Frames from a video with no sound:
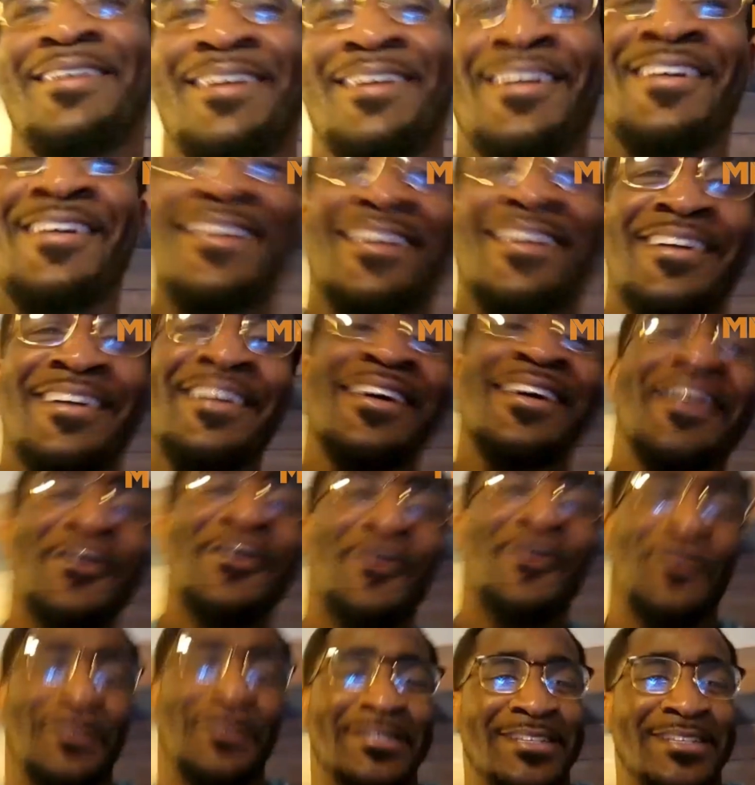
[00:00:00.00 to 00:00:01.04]
There you go. Come out.
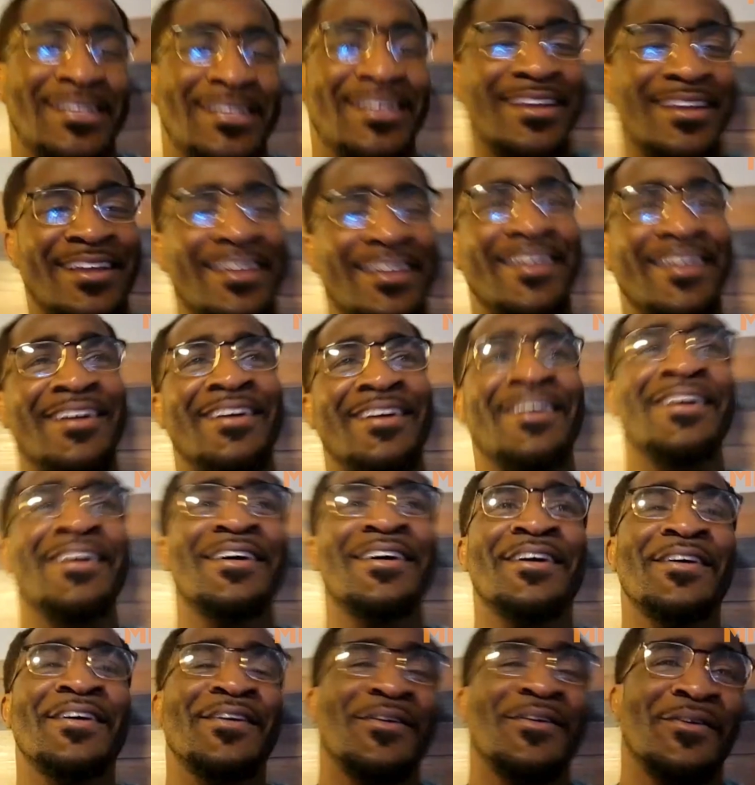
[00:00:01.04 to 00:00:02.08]
It's all good.
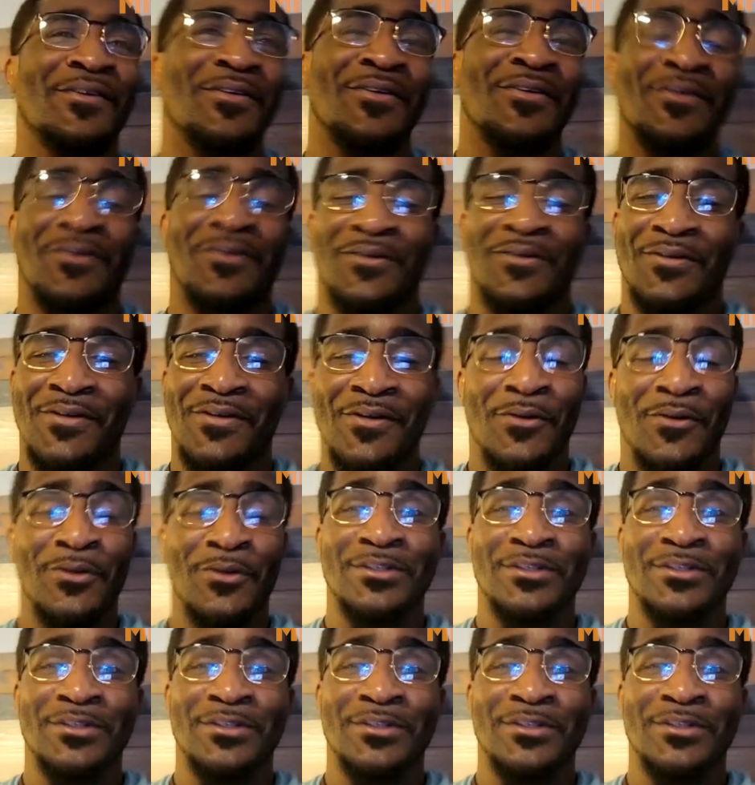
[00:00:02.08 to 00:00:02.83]
It's great.